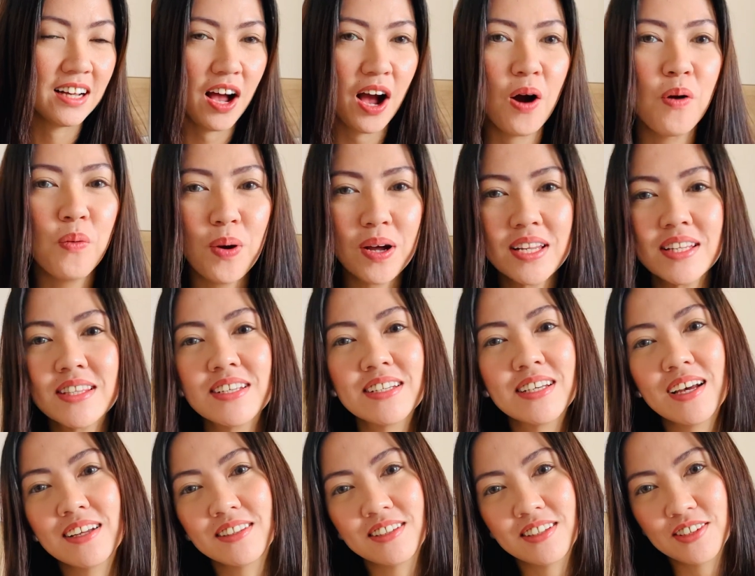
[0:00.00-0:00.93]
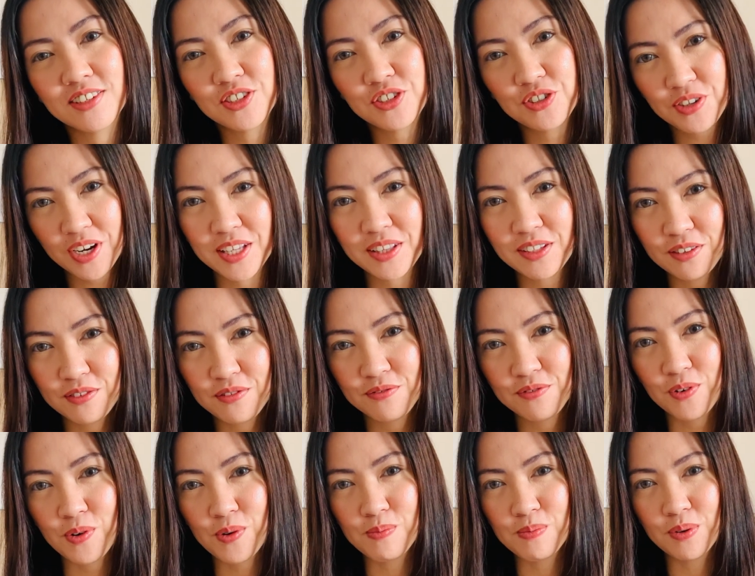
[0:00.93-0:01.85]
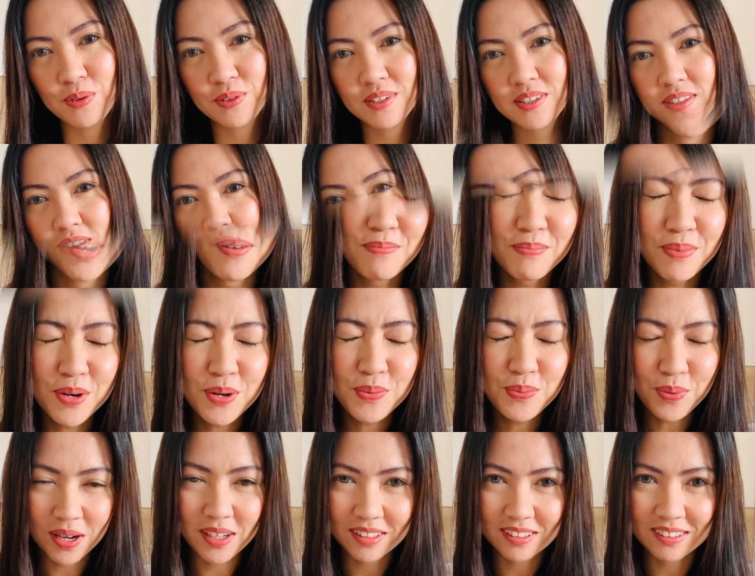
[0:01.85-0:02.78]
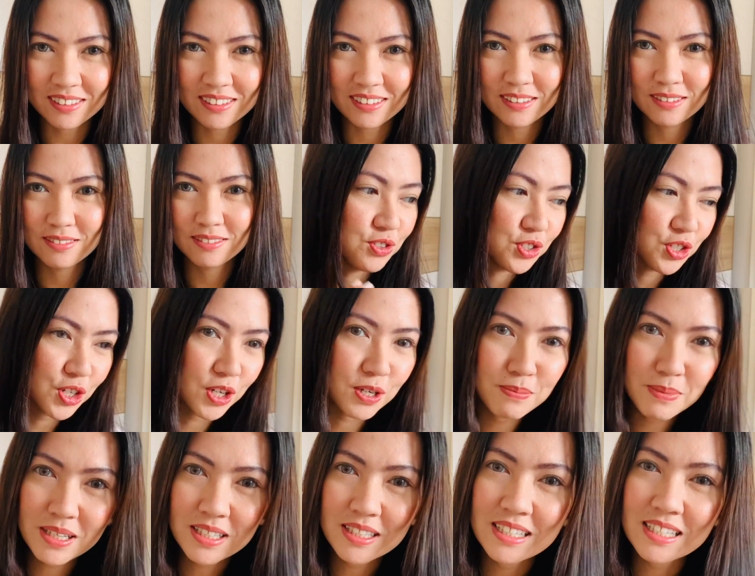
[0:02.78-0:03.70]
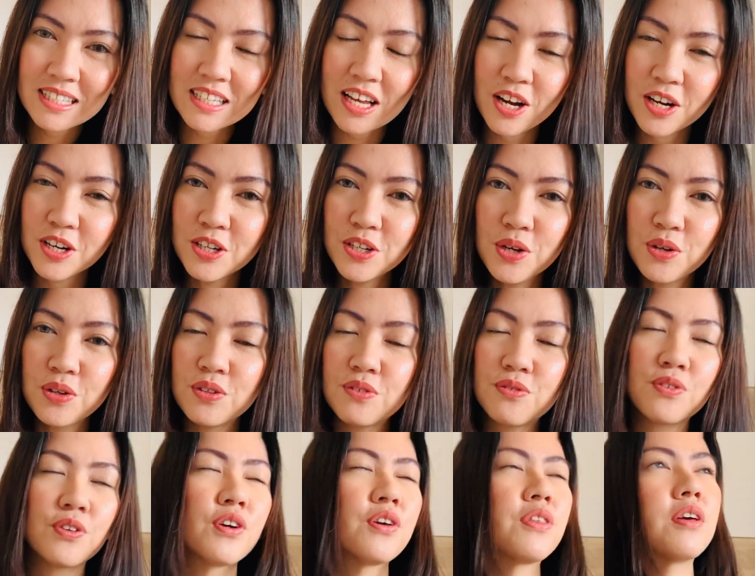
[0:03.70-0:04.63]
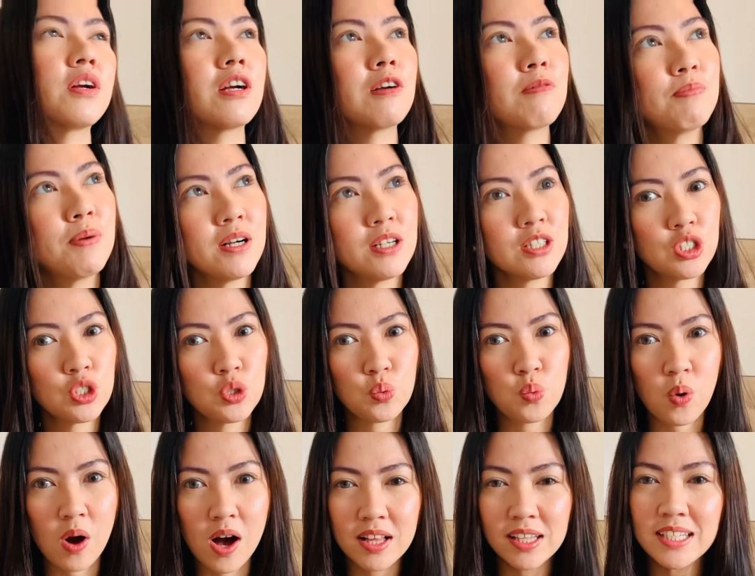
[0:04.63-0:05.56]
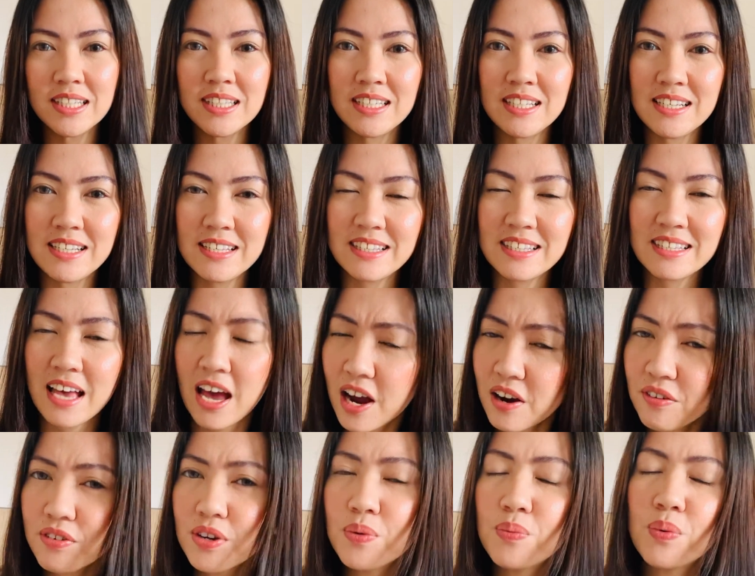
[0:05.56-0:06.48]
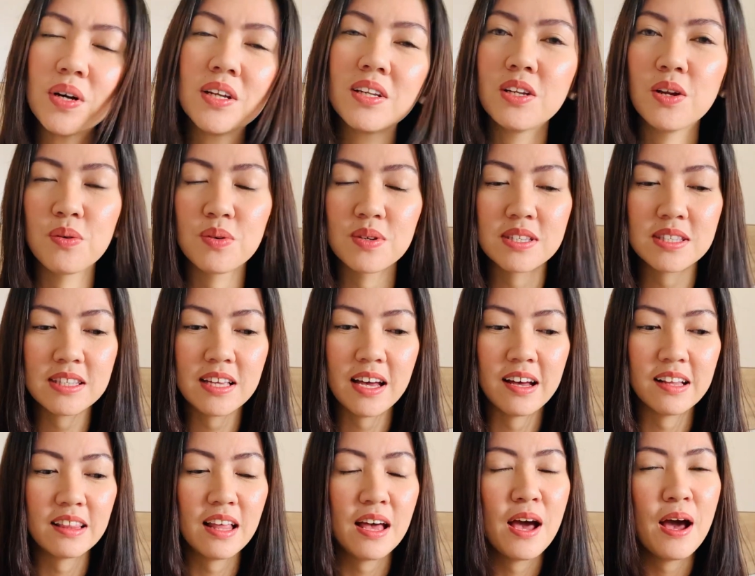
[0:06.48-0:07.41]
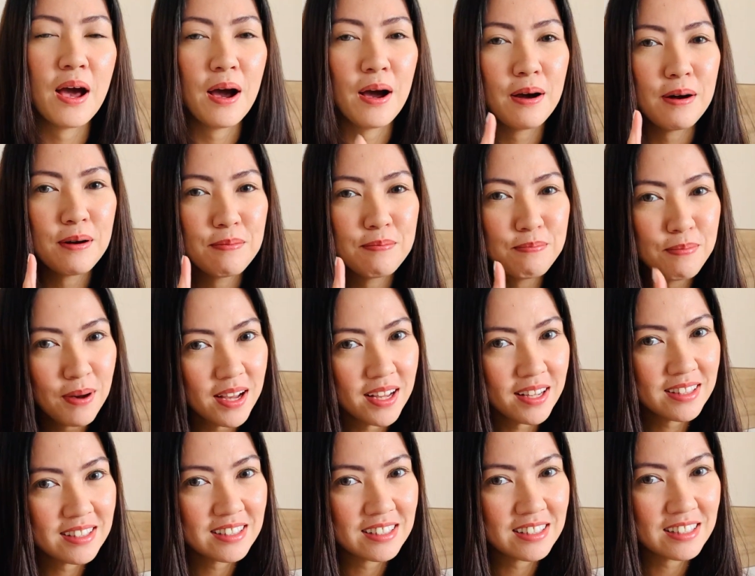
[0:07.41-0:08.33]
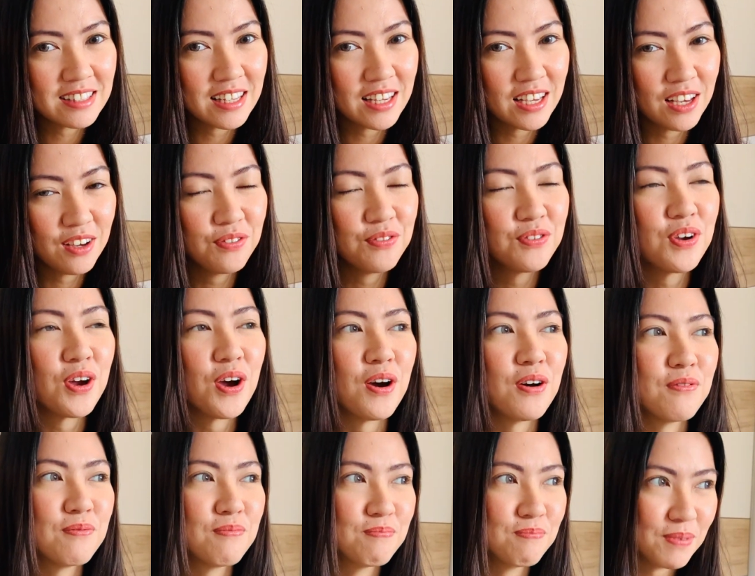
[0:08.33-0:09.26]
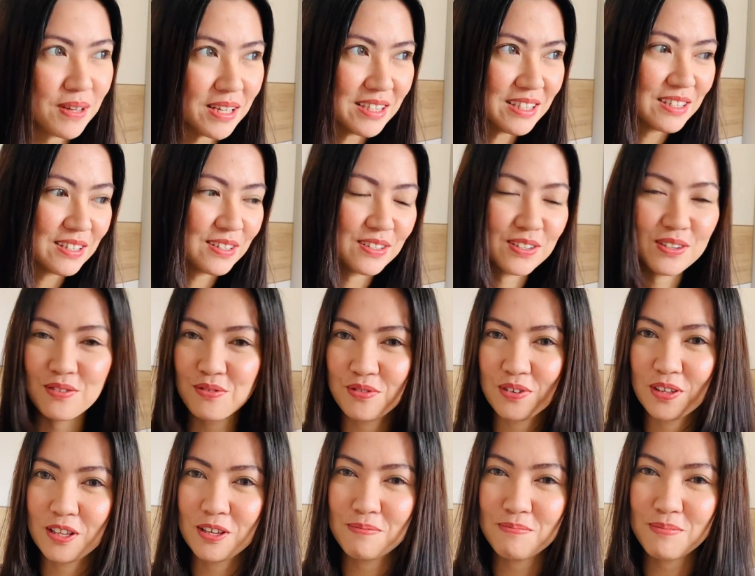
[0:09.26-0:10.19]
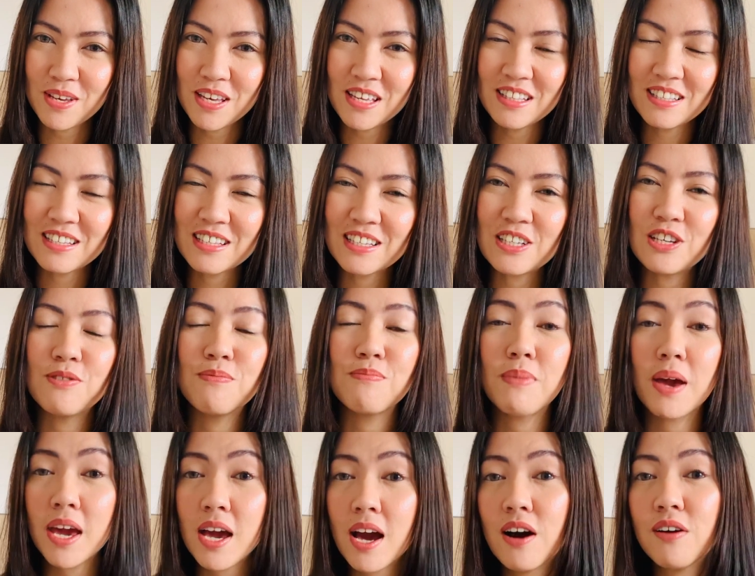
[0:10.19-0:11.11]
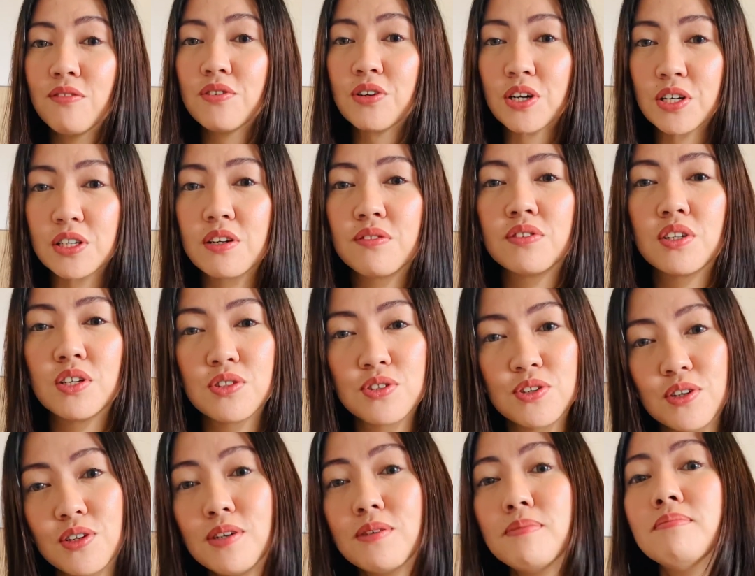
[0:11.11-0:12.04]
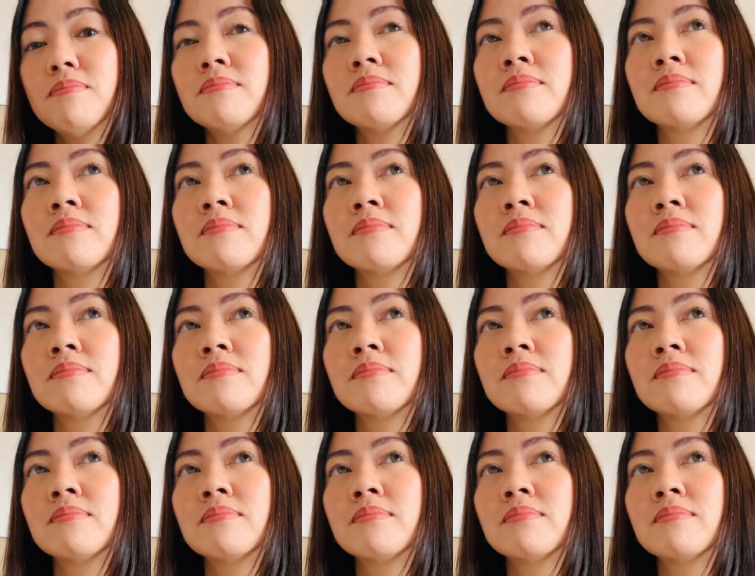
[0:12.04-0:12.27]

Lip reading: I wanted to get this straight and foremost. Number one, Germans are known for their punctualities. Everyone knows that. But if you have been to the Philippines, you may have heard of the term